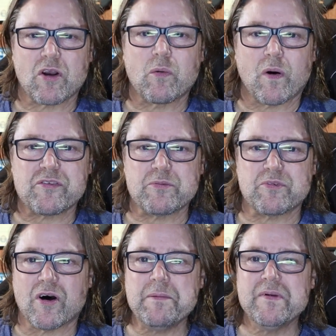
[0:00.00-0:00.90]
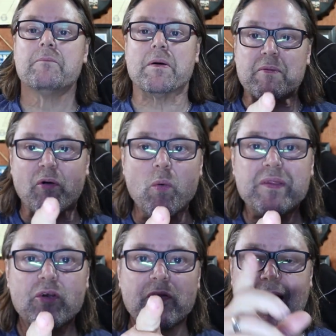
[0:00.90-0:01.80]
quite some time. But before we
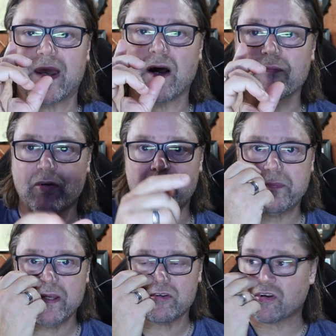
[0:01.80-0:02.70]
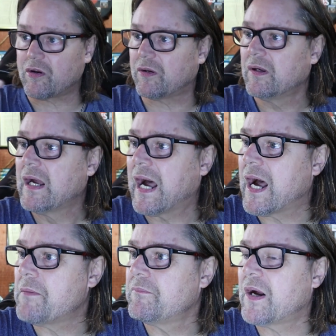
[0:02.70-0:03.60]
do that, I've got a beer to show you.
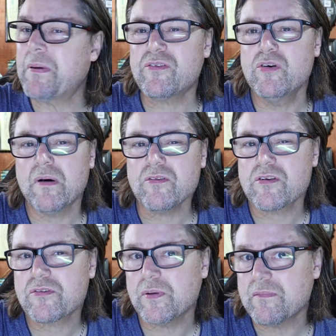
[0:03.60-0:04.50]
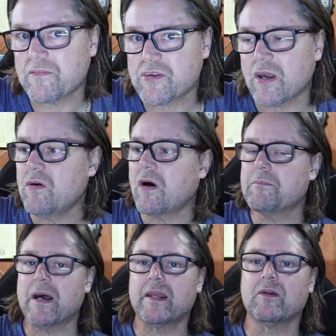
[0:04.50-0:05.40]
About 3 months ago, I
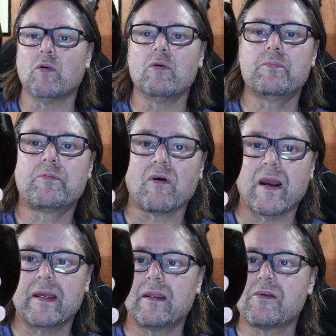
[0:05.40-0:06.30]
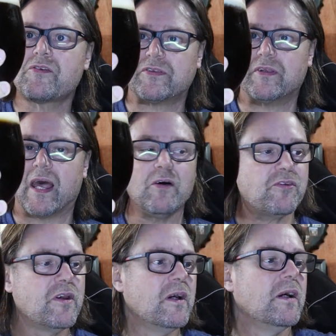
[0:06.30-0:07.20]
made an all-grain
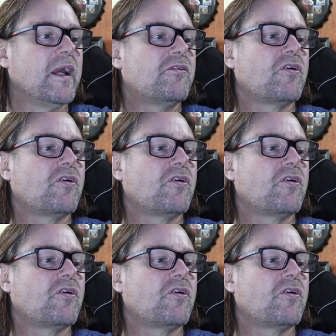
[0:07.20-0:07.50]
stout. It's